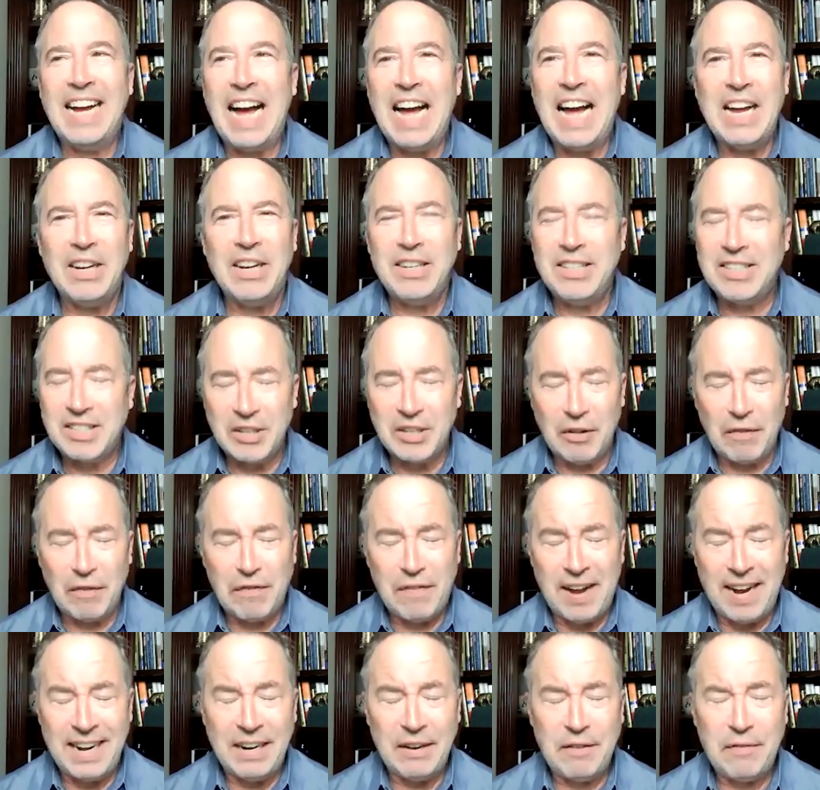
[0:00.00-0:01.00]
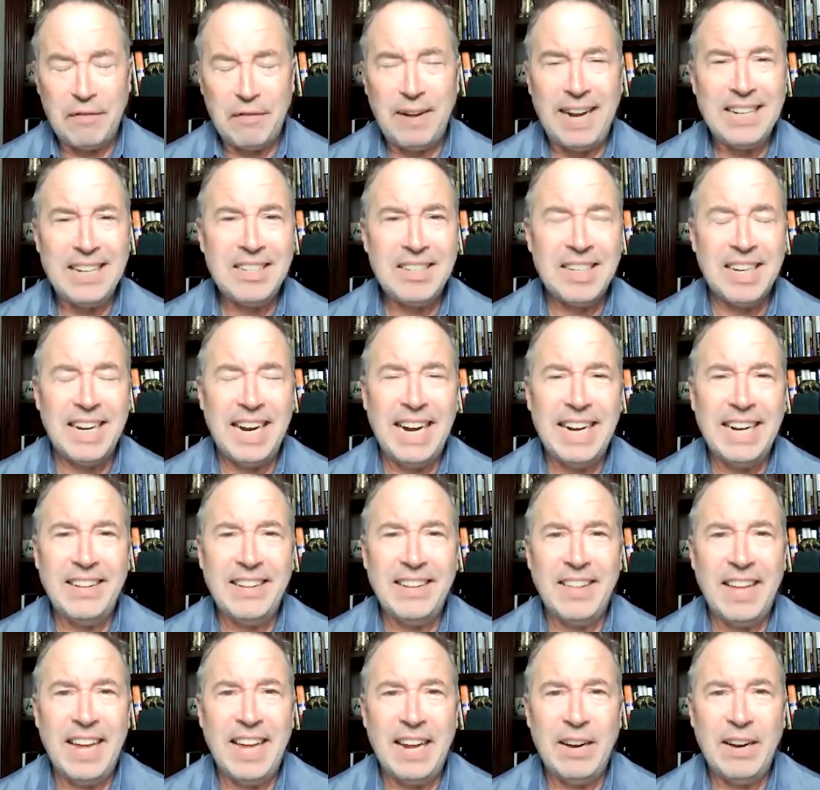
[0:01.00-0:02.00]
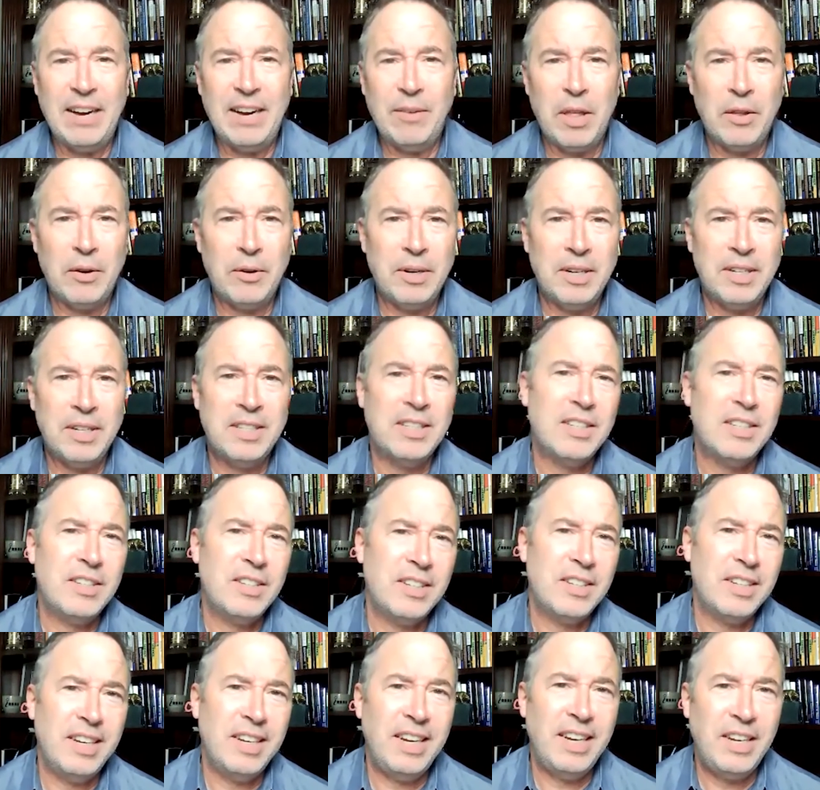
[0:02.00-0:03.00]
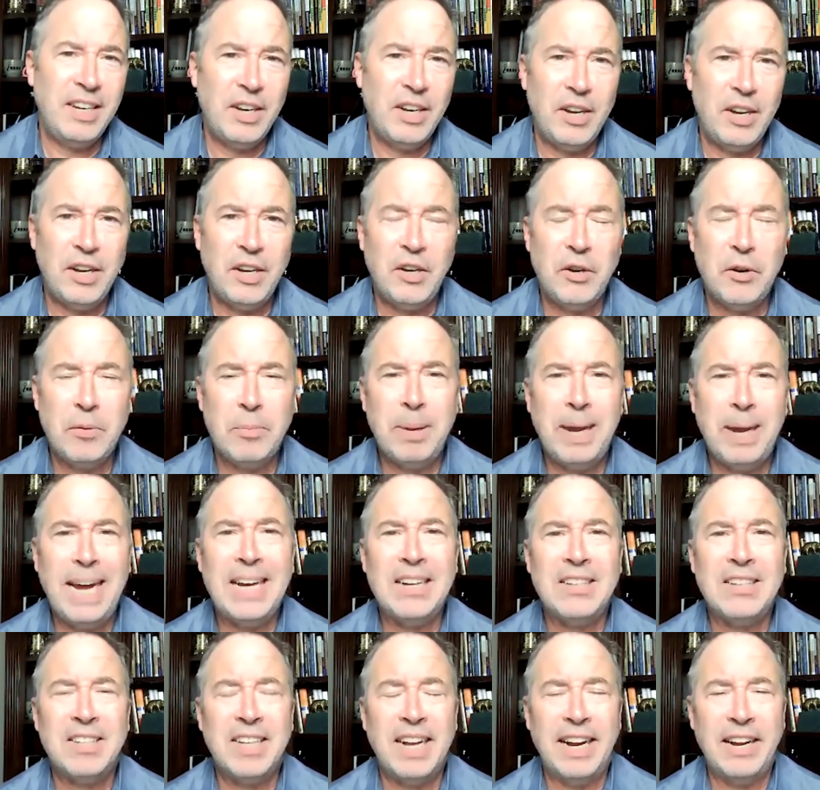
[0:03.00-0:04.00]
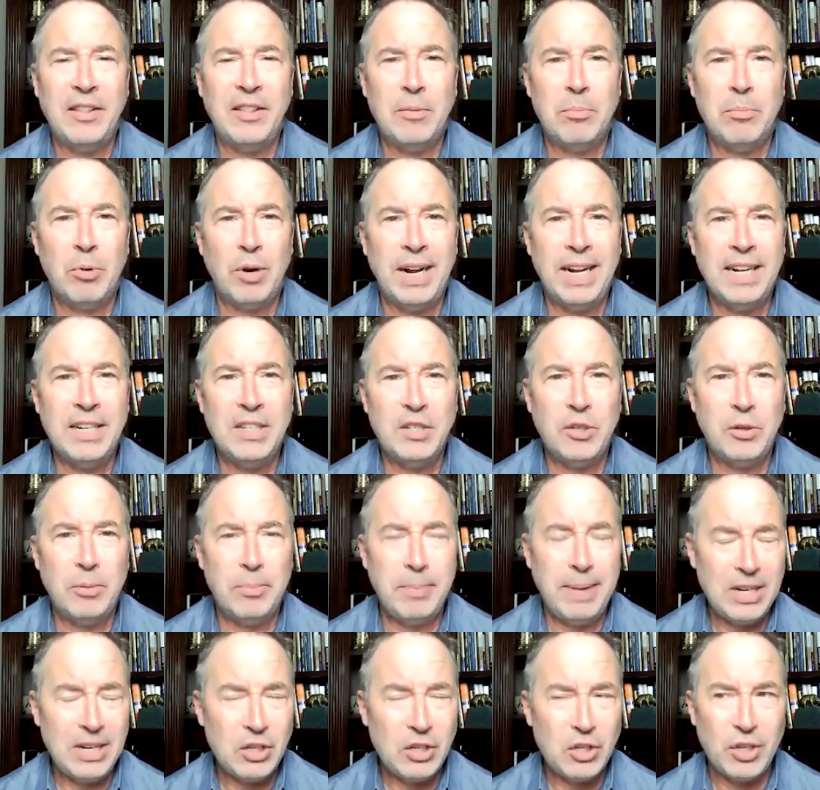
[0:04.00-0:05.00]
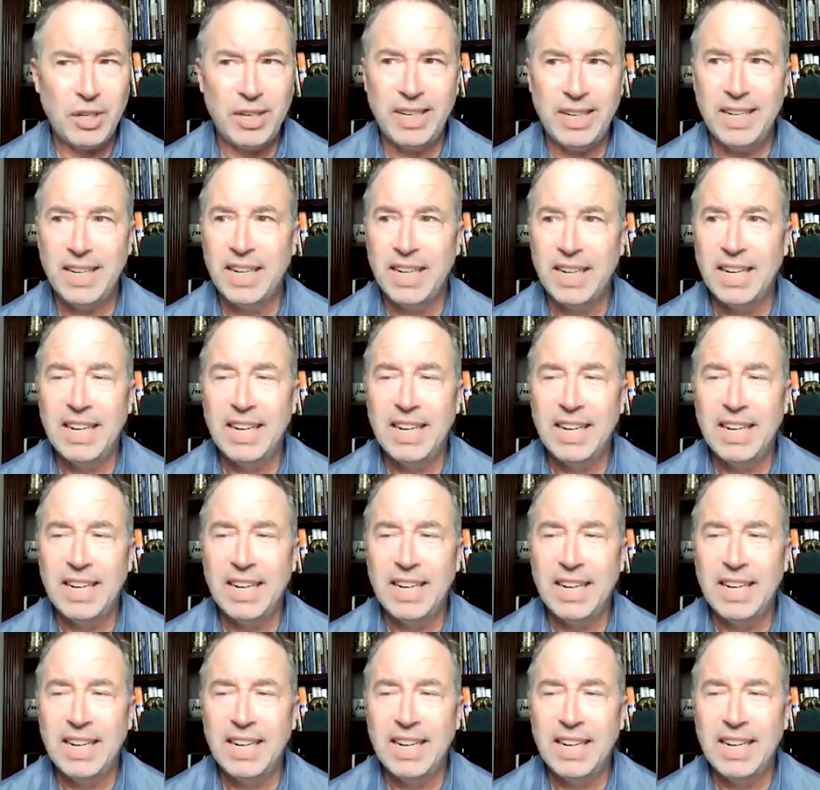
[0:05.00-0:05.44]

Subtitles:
I still find it fascinating that whether it's in your past, any of the brands you mentioned,